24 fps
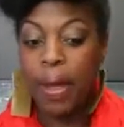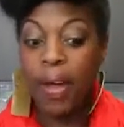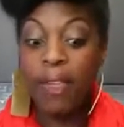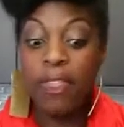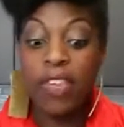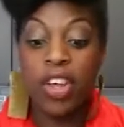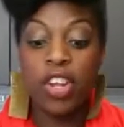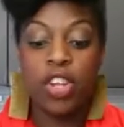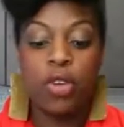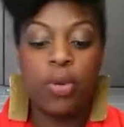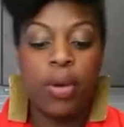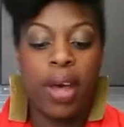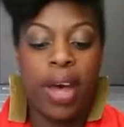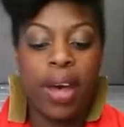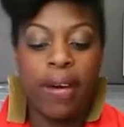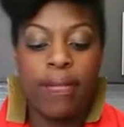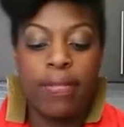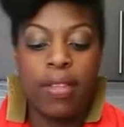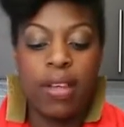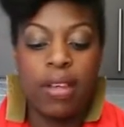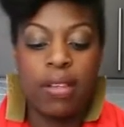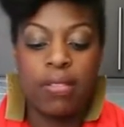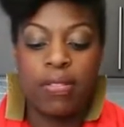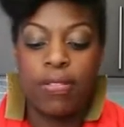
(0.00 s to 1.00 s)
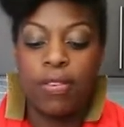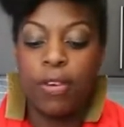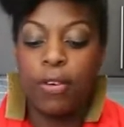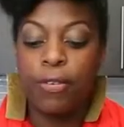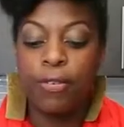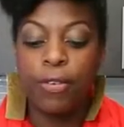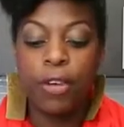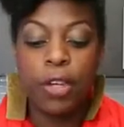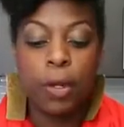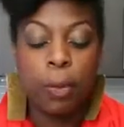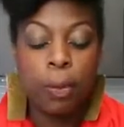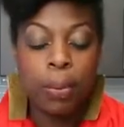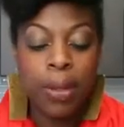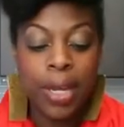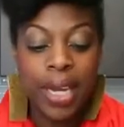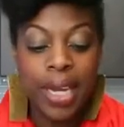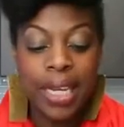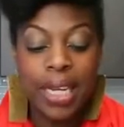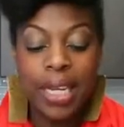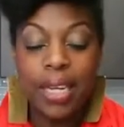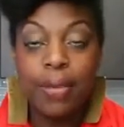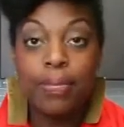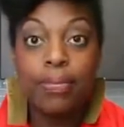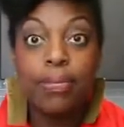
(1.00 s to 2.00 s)
And then you have this, feel free to
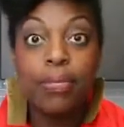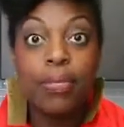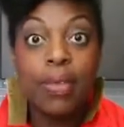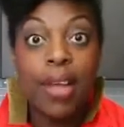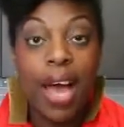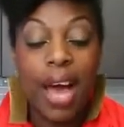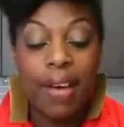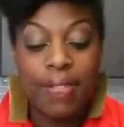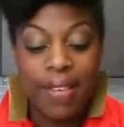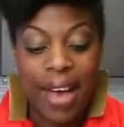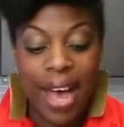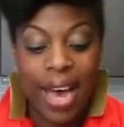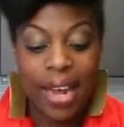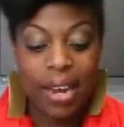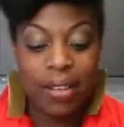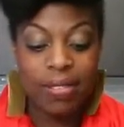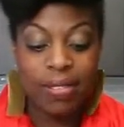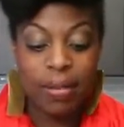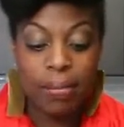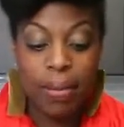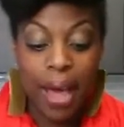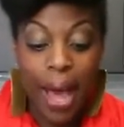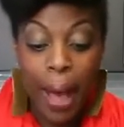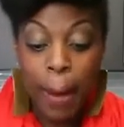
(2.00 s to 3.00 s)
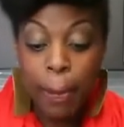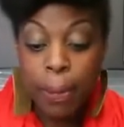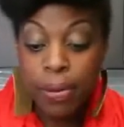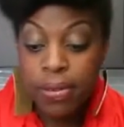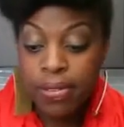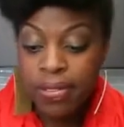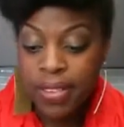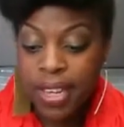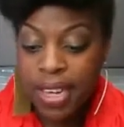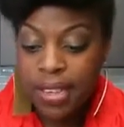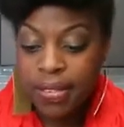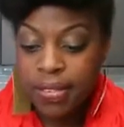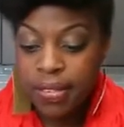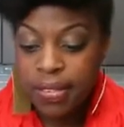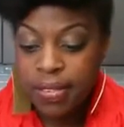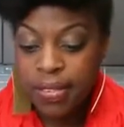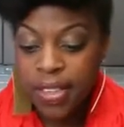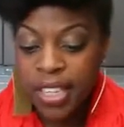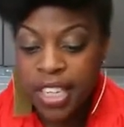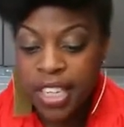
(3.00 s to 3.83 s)
plate it. I've added some apple slices